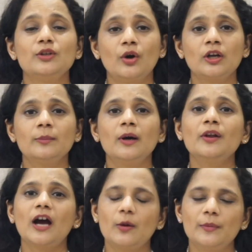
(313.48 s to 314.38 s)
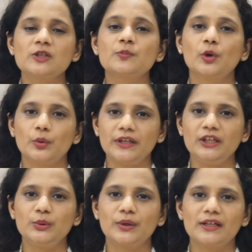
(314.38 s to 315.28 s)
not about how much
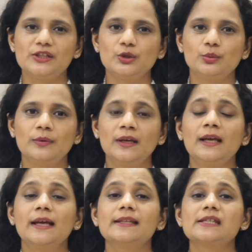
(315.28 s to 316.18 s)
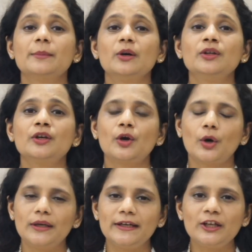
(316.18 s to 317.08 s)
protein you consume, it's about the
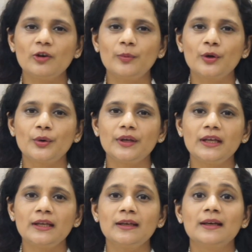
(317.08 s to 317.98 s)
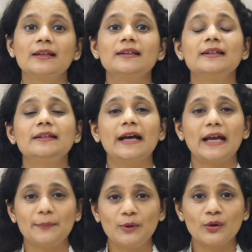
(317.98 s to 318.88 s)
quality of protein, the
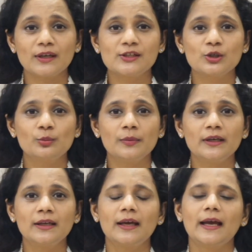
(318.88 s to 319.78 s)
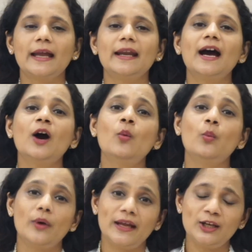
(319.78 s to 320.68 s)
time you consume it, and how
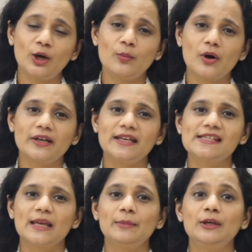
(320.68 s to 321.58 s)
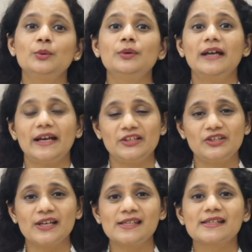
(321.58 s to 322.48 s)
well your body is able to
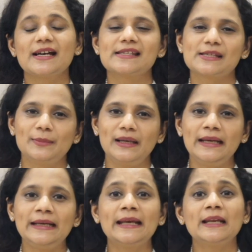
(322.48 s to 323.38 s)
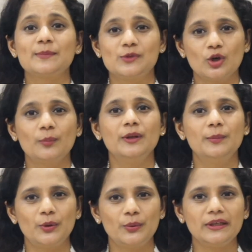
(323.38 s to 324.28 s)
digest, assimilate and absorb the
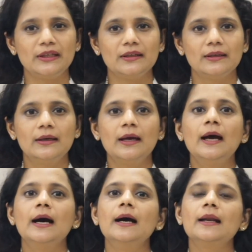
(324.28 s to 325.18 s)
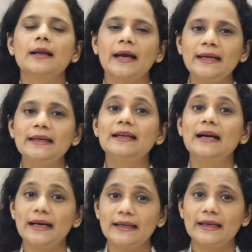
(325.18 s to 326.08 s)
protein. A right
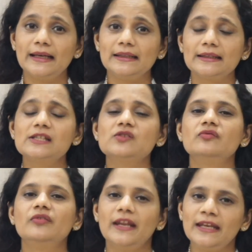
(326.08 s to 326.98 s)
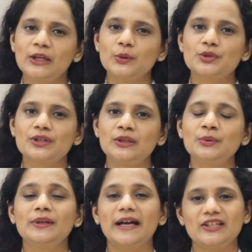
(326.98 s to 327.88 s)
gut health is very crucial
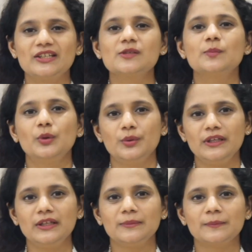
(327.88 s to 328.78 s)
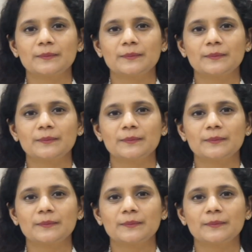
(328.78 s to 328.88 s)
to digest protein.